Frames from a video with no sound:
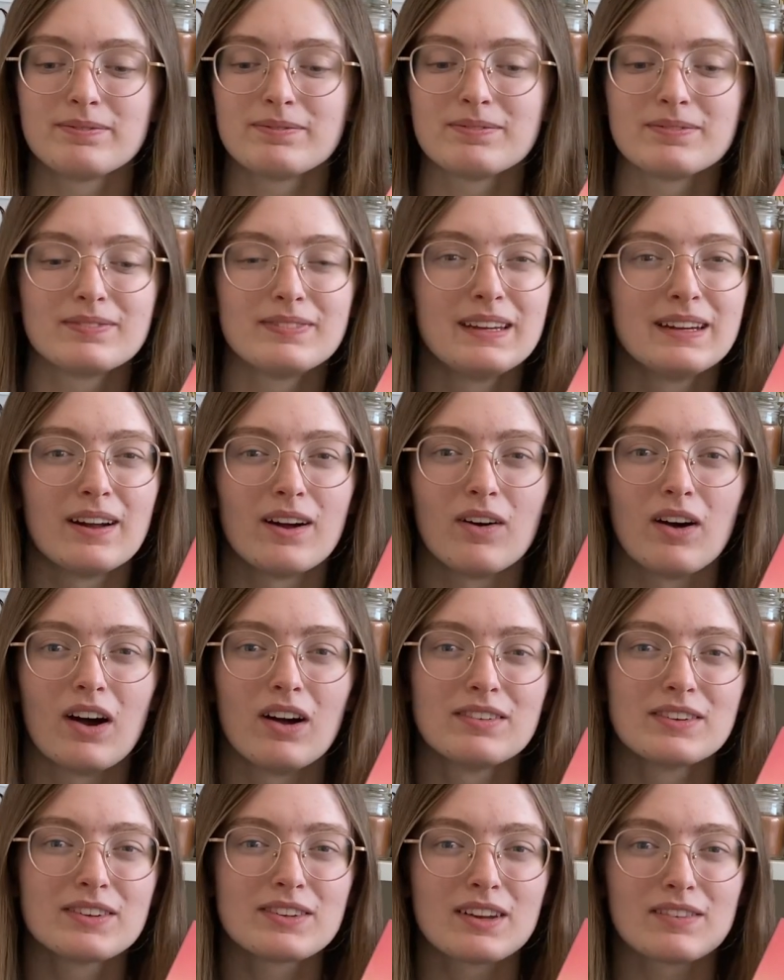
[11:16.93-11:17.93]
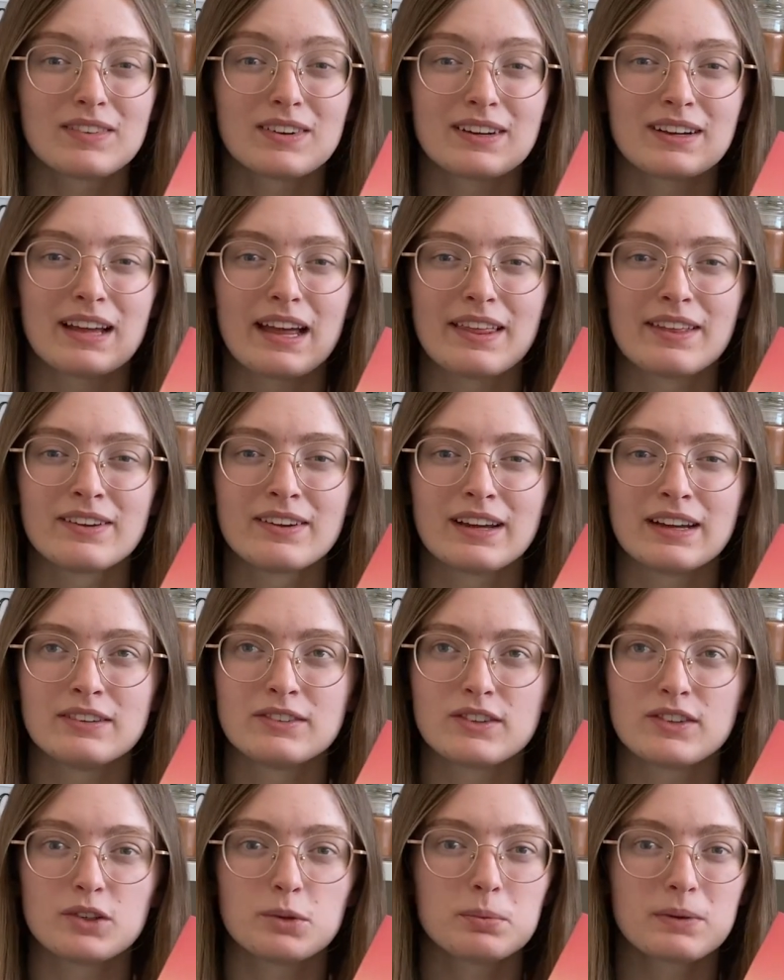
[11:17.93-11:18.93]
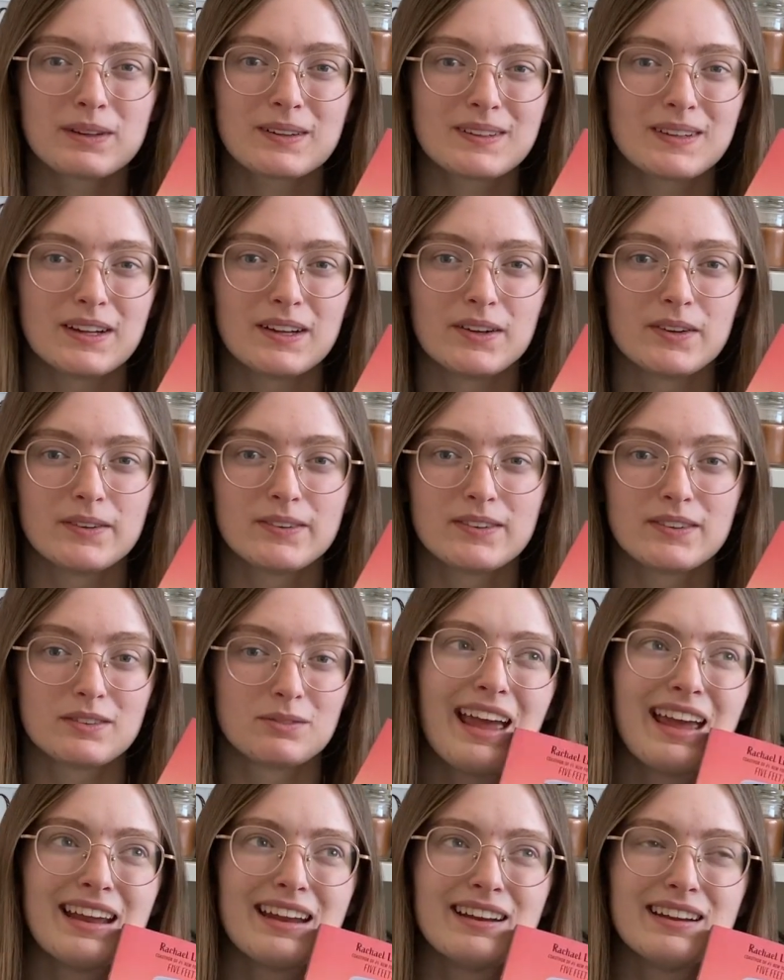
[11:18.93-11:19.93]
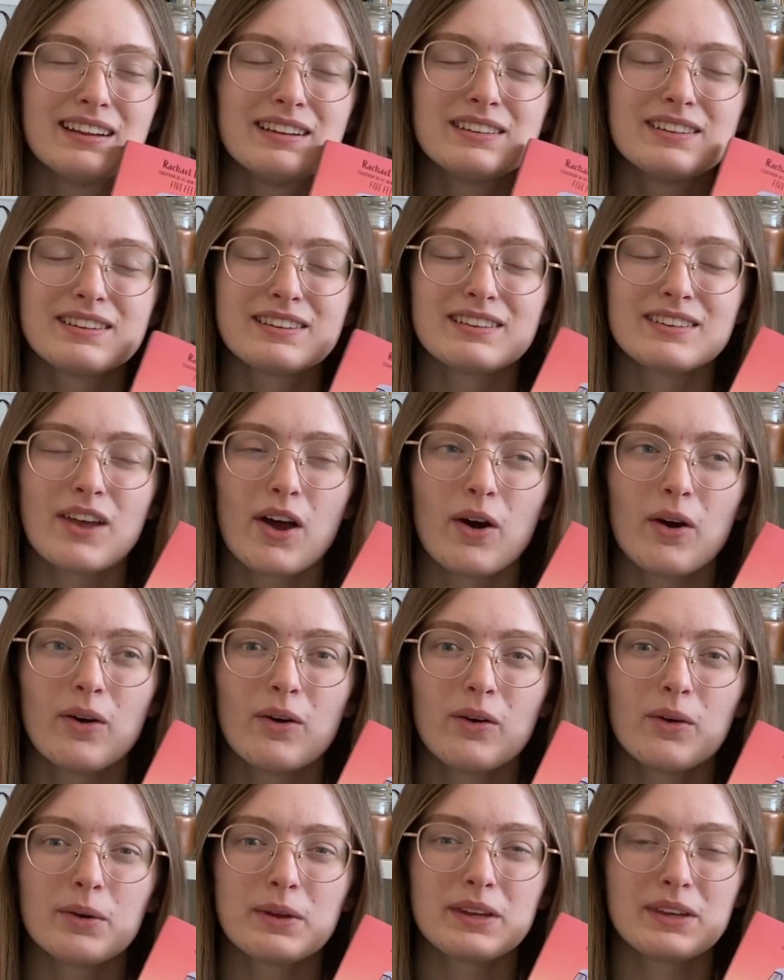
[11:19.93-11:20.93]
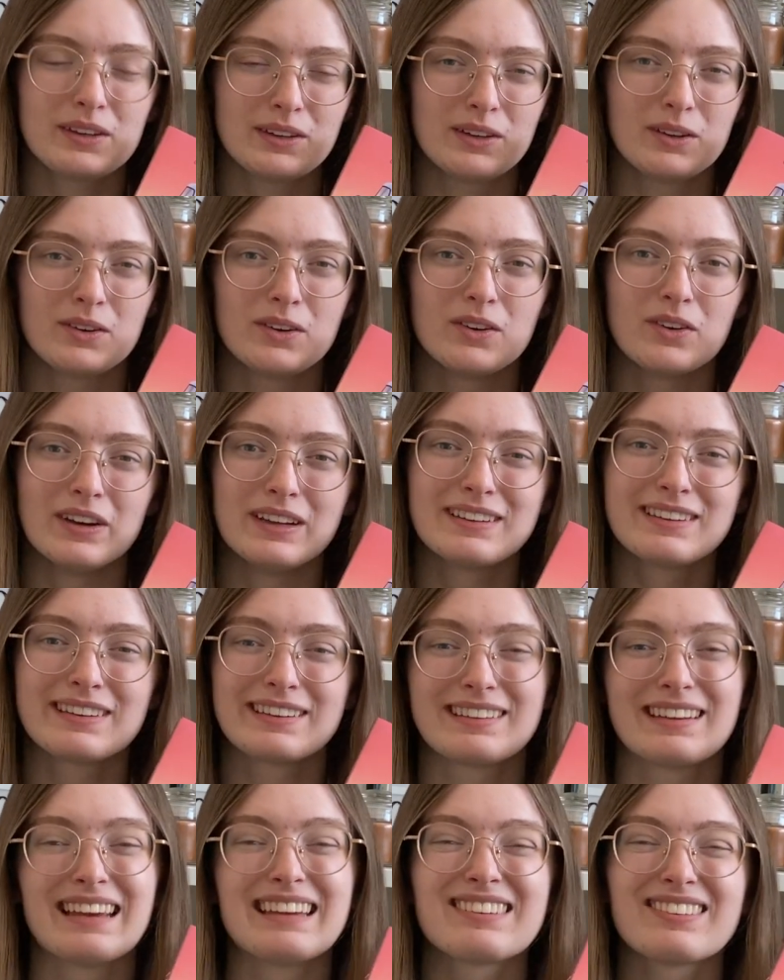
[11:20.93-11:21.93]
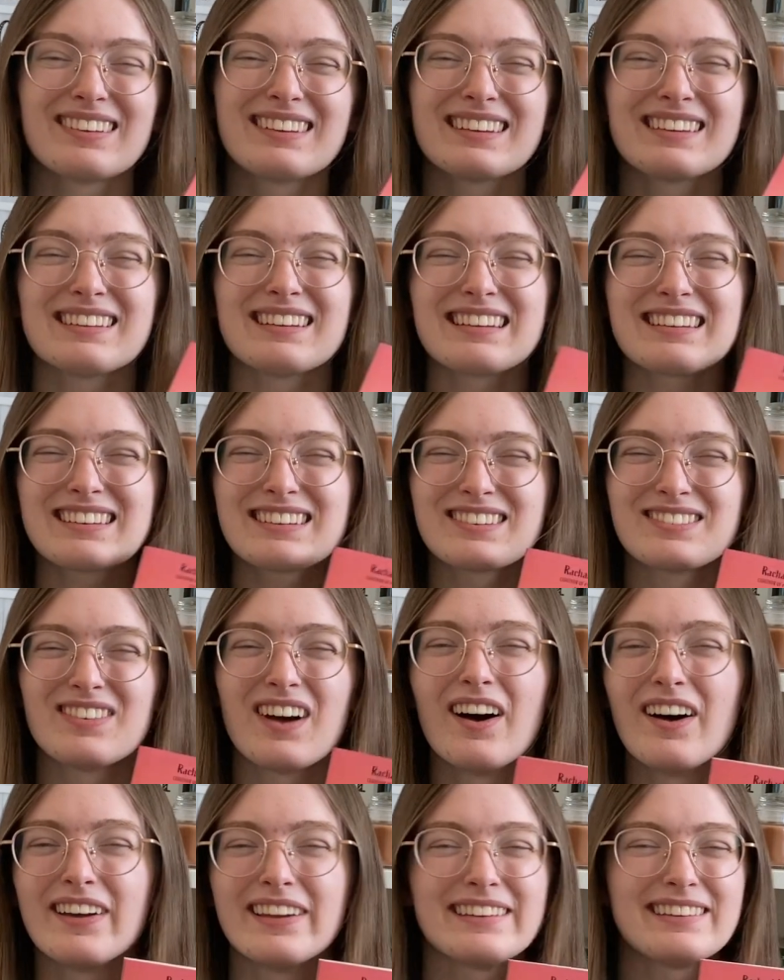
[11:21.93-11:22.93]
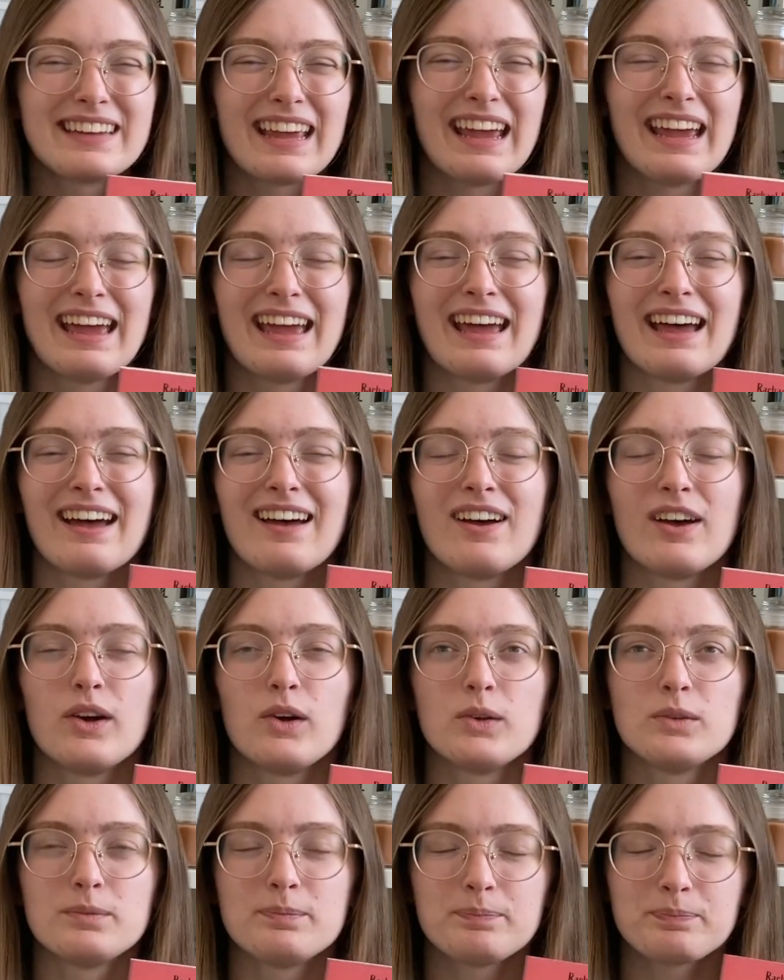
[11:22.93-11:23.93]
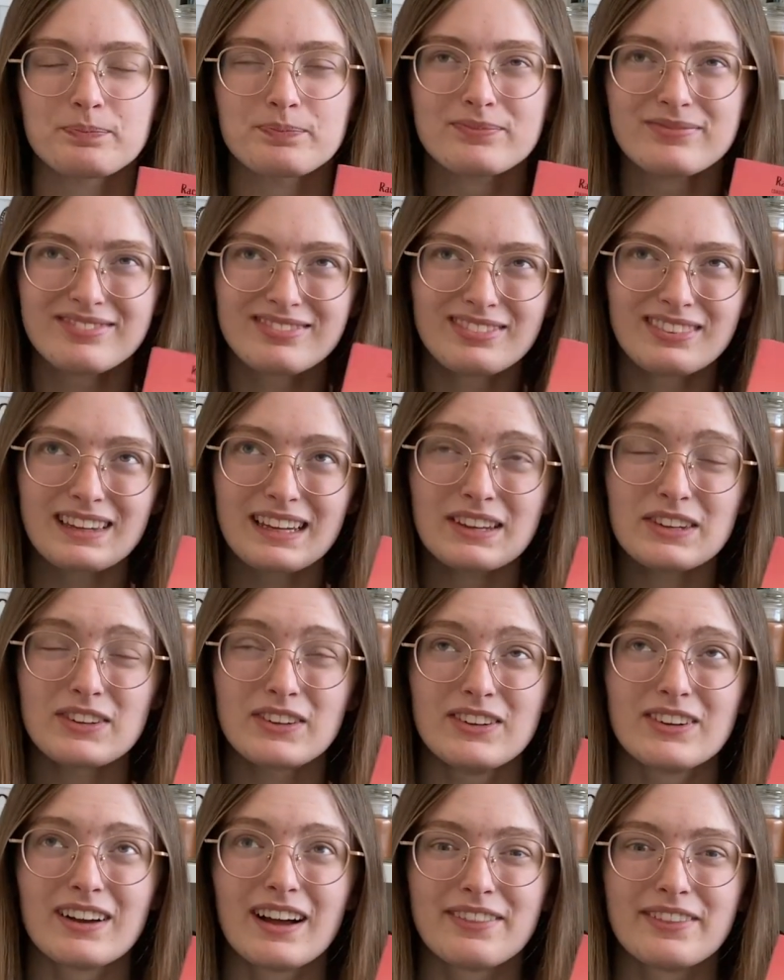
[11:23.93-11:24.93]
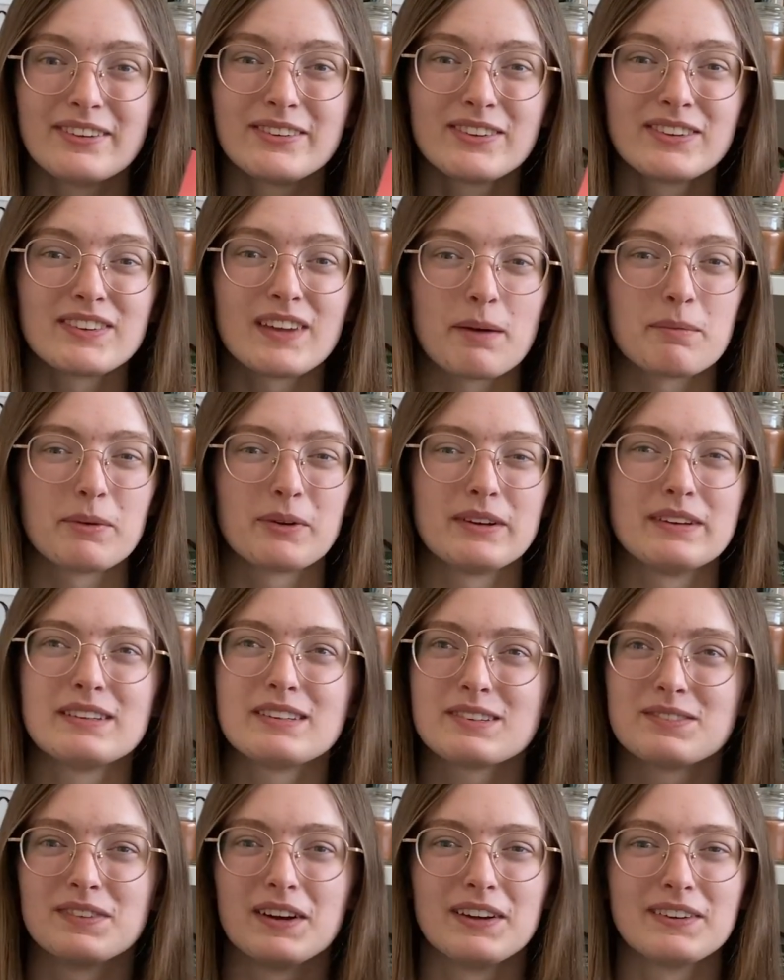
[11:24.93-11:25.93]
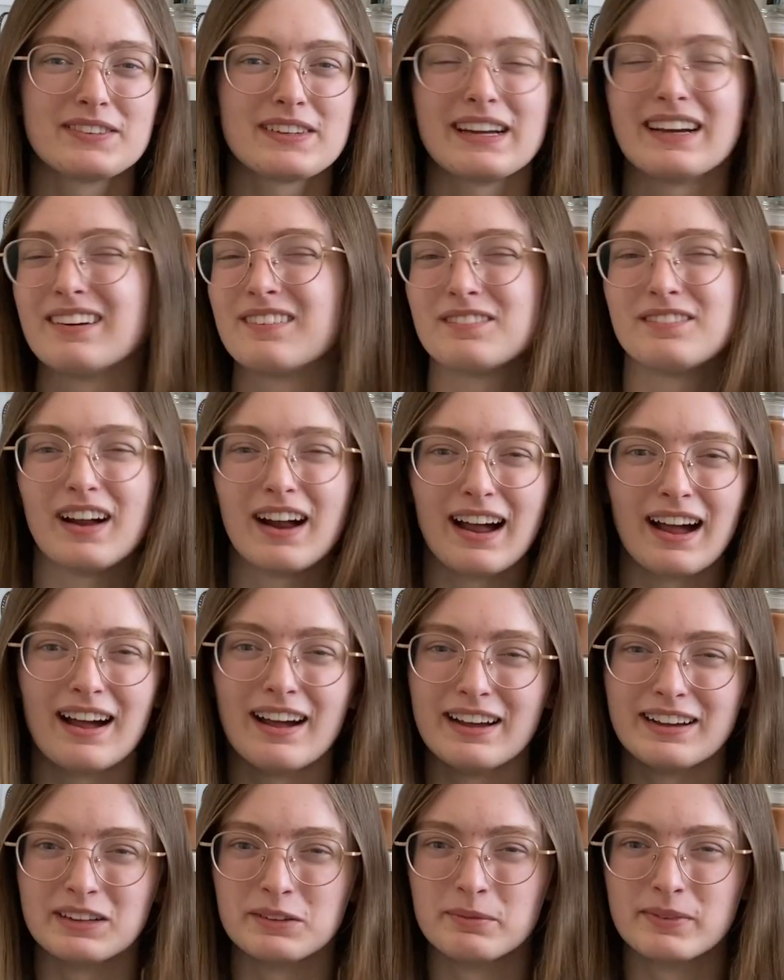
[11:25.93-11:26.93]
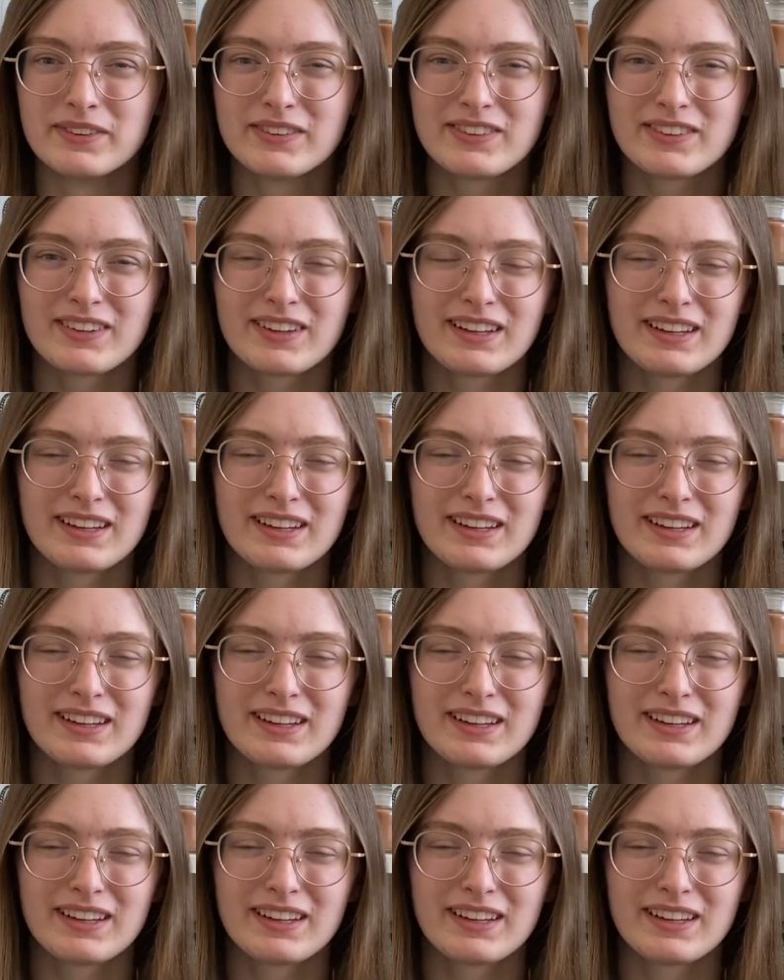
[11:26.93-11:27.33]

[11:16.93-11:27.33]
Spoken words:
you know, all the summer together, getting super close, and it's so cute. It takes place in this small town, so you got those summery small town vibes,